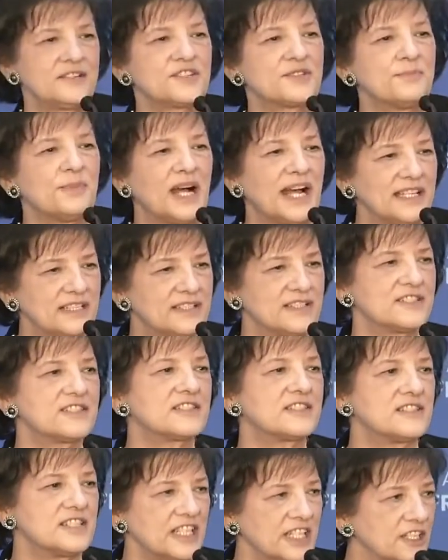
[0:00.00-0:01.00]
it is my
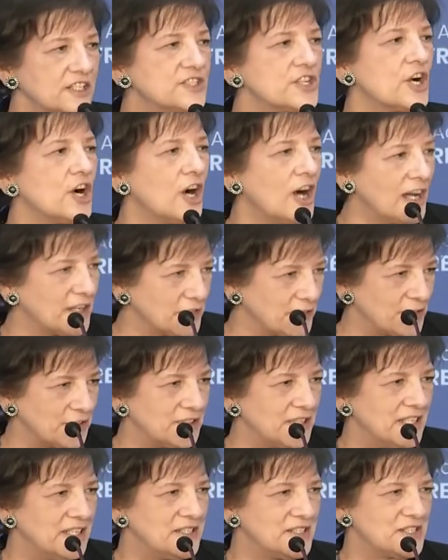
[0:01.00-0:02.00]
distinct
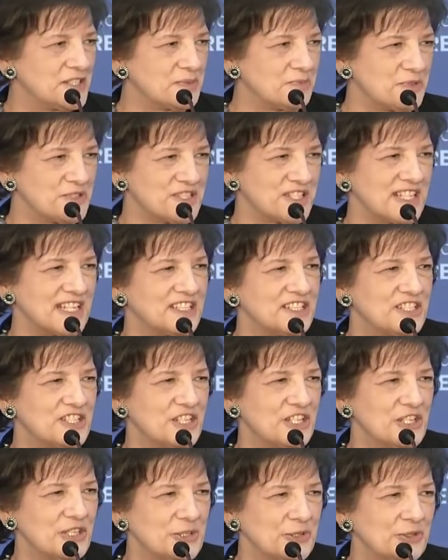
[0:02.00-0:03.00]
honor to present
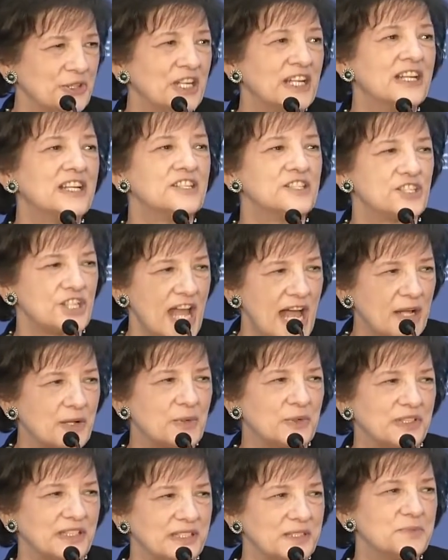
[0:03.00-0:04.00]
to you
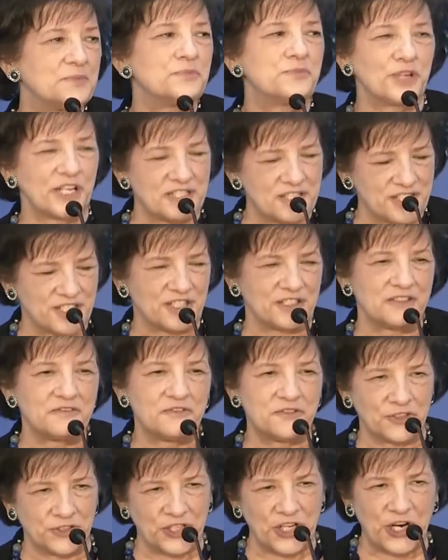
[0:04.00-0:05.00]
Jacqueline Brunson
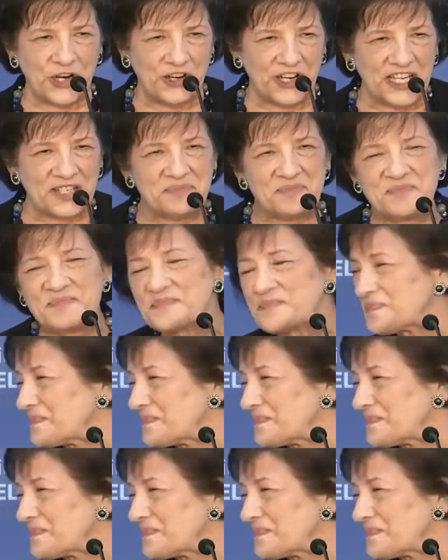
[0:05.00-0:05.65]
Furnari.